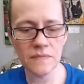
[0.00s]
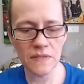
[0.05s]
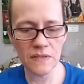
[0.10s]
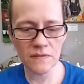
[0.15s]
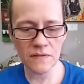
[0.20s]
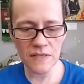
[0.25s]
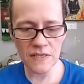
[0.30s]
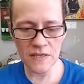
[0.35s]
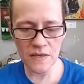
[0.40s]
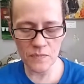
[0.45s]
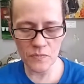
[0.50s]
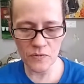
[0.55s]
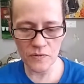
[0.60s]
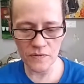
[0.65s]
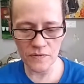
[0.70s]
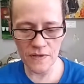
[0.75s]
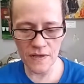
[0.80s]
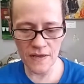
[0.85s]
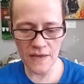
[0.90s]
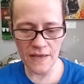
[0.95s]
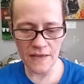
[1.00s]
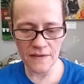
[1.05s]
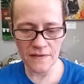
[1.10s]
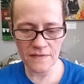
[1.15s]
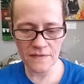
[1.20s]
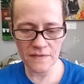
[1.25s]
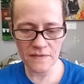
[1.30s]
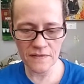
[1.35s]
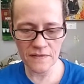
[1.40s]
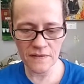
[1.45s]
cleaned up real nice.
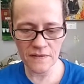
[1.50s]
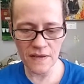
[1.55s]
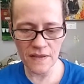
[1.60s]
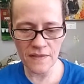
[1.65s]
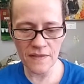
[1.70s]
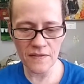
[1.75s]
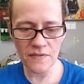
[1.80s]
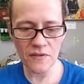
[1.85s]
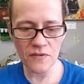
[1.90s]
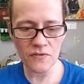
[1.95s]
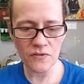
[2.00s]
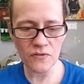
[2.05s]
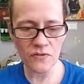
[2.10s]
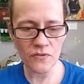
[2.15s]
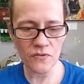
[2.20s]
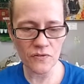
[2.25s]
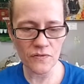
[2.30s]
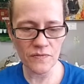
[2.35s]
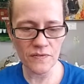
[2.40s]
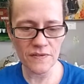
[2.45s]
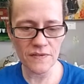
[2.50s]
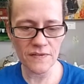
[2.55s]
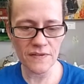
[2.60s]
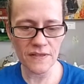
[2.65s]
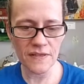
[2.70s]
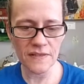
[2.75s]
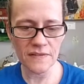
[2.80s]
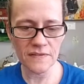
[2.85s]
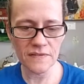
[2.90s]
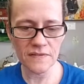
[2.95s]
I think those are surface
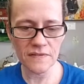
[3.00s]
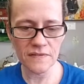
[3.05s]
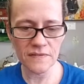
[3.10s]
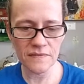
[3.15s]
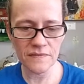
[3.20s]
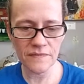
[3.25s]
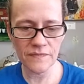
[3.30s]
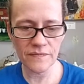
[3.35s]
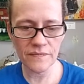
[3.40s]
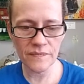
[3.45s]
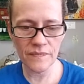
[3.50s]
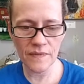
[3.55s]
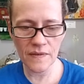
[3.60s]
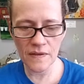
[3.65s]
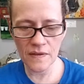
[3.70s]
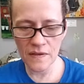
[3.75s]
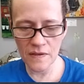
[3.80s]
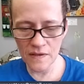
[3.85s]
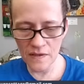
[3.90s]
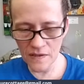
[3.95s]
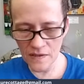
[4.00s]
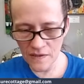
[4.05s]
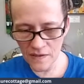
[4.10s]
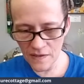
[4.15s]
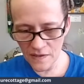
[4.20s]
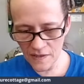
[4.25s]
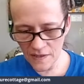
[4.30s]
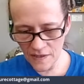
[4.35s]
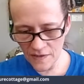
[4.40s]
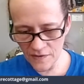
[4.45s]
things.
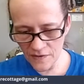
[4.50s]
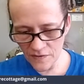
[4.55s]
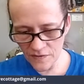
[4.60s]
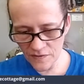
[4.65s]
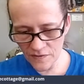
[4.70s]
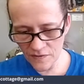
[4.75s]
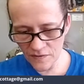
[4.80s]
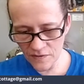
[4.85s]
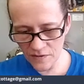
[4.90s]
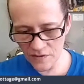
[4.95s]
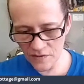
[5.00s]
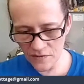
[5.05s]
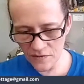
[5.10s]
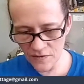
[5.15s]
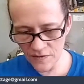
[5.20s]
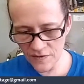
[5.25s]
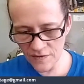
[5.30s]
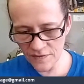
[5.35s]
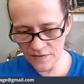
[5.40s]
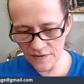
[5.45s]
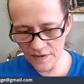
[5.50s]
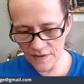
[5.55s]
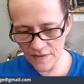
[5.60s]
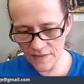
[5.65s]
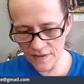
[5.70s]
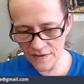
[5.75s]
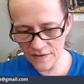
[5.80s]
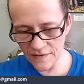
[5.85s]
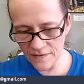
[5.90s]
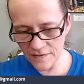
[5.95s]
And there's a little, this I
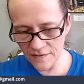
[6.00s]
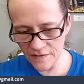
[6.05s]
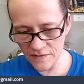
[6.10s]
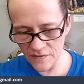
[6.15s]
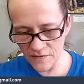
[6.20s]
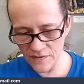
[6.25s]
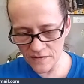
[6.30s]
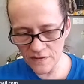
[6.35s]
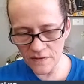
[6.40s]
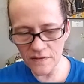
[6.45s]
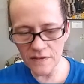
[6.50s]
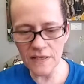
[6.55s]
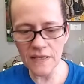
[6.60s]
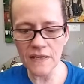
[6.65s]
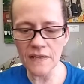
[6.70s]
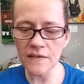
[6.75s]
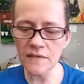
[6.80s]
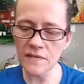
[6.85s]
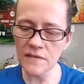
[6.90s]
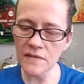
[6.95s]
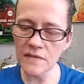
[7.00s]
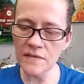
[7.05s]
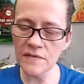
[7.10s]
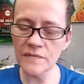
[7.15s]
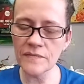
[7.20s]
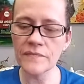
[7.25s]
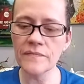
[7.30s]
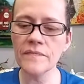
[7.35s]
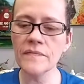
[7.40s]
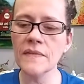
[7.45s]
think is under the glaze.
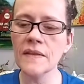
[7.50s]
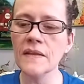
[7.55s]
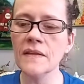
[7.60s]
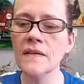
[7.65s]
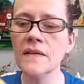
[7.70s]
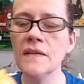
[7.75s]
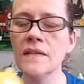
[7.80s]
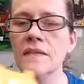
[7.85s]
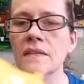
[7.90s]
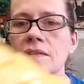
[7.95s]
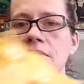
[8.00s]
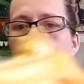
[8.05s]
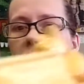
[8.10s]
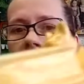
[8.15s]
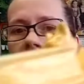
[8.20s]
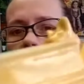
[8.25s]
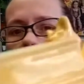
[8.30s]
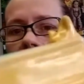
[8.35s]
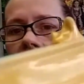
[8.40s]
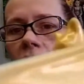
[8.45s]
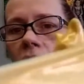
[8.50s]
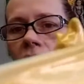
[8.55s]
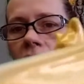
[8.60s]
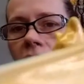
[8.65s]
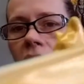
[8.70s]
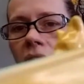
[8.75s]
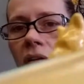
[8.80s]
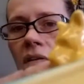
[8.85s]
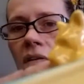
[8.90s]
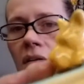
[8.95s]
This little dark
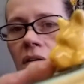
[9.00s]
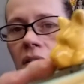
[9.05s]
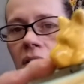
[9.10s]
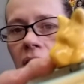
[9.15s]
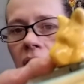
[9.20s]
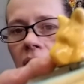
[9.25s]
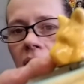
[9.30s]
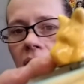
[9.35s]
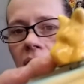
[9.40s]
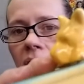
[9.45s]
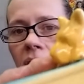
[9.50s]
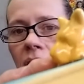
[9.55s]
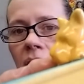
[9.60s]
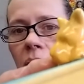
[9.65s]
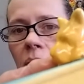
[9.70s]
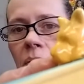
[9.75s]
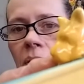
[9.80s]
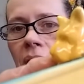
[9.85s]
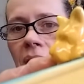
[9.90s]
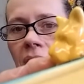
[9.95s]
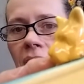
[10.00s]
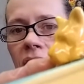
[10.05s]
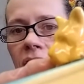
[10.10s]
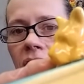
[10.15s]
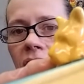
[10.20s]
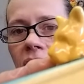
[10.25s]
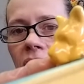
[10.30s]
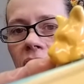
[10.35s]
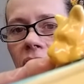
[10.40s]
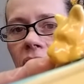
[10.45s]
patch
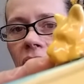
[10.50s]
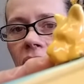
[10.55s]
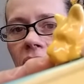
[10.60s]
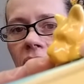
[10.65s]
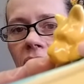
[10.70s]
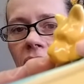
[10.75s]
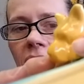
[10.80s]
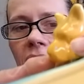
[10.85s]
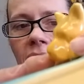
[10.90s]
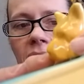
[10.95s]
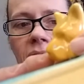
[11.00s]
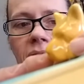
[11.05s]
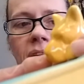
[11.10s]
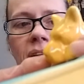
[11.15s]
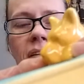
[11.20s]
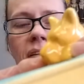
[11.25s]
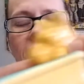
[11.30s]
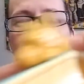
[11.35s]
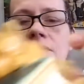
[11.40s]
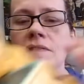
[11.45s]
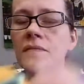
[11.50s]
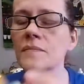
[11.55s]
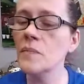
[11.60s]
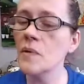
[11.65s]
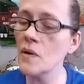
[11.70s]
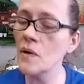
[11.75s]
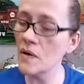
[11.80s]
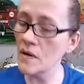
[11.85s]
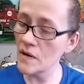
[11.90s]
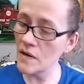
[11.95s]
is under the glaze on his
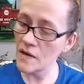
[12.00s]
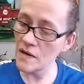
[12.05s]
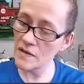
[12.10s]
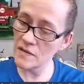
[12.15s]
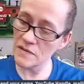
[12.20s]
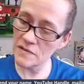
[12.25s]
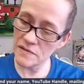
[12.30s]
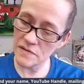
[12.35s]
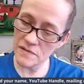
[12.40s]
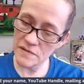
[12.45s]
paw,